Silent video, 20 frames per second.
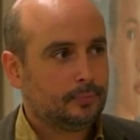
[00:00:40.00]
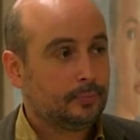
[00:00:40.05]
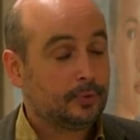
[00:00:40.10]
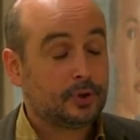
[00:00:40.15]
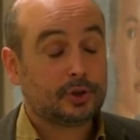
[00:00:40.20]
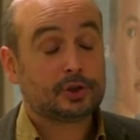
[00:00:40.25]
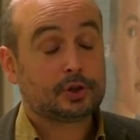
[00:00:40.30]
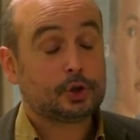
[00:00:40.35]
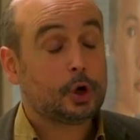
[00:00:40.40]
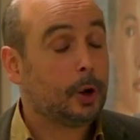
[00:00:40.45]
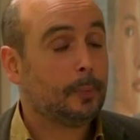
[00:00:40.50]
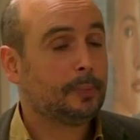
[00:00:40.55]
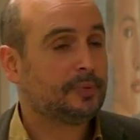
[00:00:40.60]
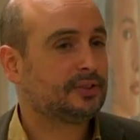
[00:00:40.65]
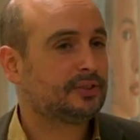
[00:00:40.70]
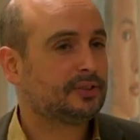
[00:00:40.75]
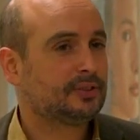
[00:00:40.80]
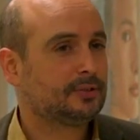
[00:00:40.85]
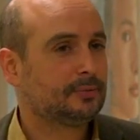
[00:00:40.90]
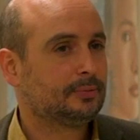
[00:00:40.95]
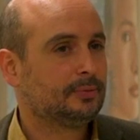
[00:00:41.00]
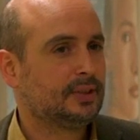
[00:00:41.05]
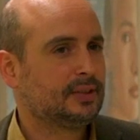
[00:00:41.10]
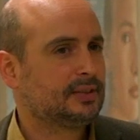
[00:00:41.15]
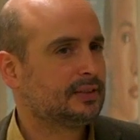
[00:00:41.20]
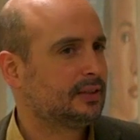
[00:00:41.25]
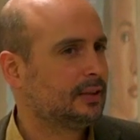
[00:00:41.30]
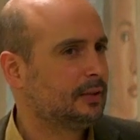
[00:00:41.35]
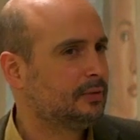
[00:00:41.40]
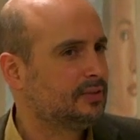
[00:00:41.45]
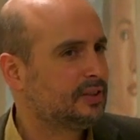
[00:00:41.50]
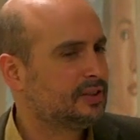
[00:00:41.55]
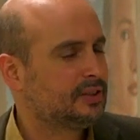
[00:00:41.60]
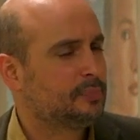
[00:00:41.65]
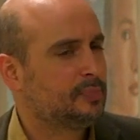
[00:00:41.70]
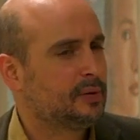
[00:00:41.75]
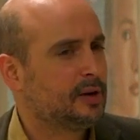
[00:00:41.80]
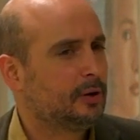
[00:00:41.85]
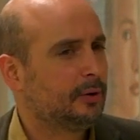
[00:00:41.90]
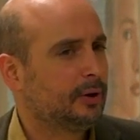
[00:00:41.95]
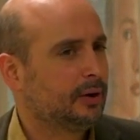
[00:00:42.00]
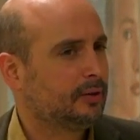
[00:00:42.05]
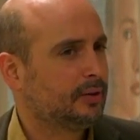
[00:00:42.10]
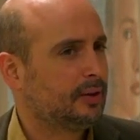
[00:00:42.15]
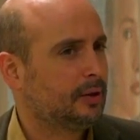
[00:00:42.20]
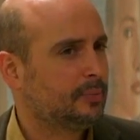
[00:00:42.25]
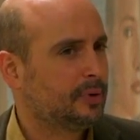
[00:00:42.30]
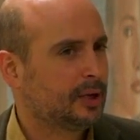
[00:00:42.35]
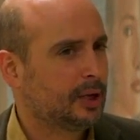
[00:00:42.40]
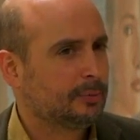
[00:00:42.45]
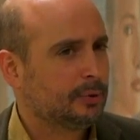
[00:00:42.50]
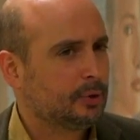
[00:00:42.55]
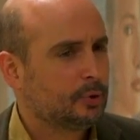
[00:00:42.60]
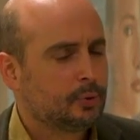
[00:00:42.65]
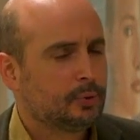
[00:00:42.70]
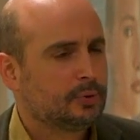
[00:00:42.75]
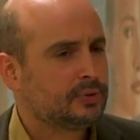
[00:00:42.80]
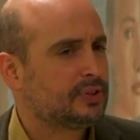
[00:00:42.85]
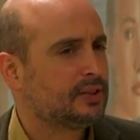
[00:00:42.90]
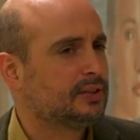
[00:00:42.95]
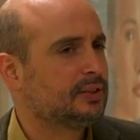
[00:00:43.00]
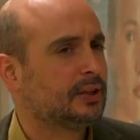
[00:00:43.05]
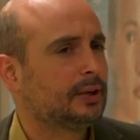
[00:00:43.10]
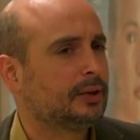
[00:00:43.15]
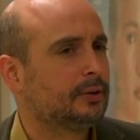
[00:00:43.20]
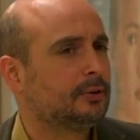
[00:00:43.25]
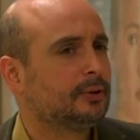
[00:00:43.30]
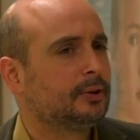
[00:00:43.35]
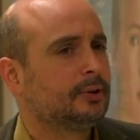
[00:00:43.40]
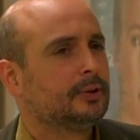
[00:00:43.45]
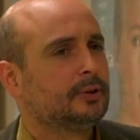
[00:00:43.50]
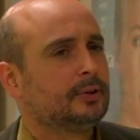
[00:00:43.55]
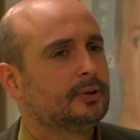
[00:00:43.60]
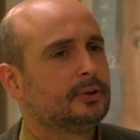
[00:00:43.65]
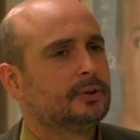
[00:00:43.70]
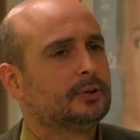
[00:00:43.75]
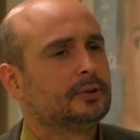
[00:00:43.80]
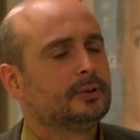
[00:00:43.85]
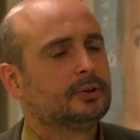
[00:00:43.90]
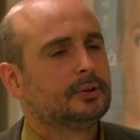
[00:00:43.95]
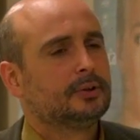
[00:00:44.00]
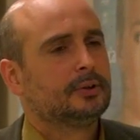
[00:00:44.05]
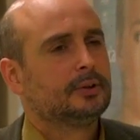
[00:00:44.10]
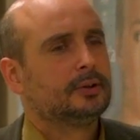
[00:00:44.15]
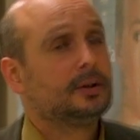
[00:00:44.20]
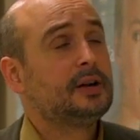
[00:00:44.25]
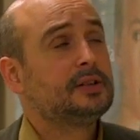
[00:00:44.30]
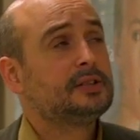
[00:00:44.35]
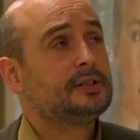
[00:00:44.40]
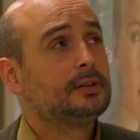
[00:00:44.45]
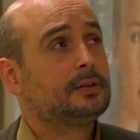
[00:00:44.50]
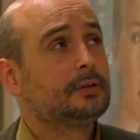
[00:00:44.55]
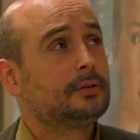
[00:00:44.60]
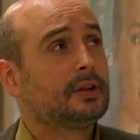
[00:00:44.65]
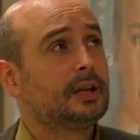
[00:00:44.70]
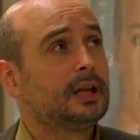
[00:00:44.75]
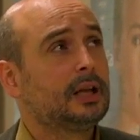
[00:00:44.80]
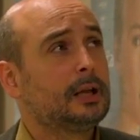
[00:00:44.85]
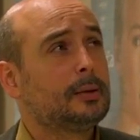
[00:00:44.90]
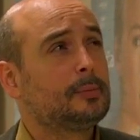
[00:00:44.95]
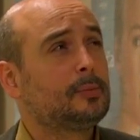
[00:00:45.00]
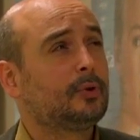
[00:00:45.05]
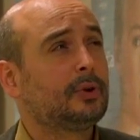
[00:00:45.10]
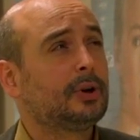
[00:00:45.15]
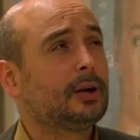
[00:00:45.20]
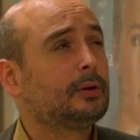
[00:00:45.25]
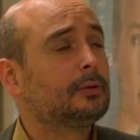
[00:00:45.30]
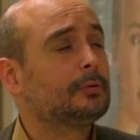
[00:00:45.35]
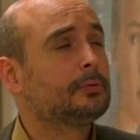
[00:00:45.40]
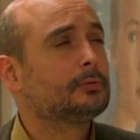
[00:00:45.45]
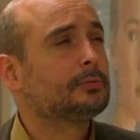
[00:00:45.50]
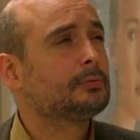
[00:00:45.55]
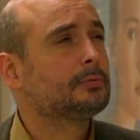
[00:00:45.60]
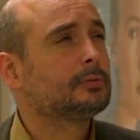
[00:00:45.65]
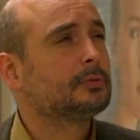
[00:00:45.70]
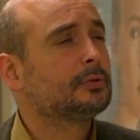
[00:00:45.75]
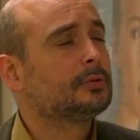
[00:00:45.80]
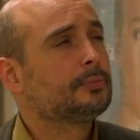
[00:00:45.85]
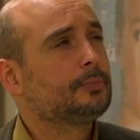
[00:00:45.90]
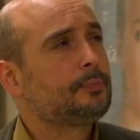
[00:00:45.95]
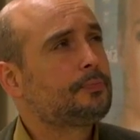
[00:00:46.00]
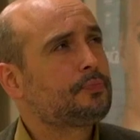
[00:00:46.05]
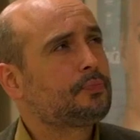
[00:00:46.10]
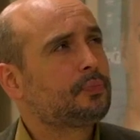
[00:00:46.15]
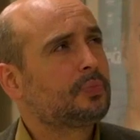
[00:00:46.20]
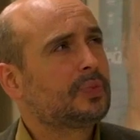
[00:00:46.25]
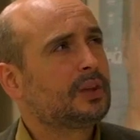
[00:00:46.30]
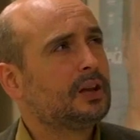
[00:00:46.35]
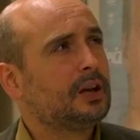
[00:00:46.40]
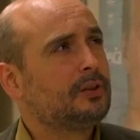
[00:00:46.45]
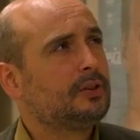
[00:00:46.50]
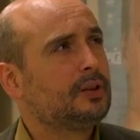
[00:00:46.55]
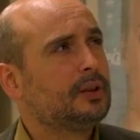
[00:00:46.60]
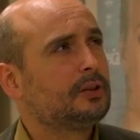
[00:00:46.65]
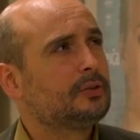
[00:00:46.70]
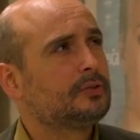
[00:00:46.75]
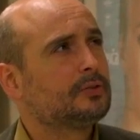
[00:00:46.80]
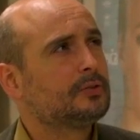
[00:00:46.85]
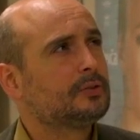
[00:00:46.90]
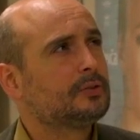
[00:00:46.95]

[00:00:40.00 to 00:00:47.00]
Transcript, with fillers: the shops, it's kind of disappearing. They're becoming haunted now. The idea came around, I think,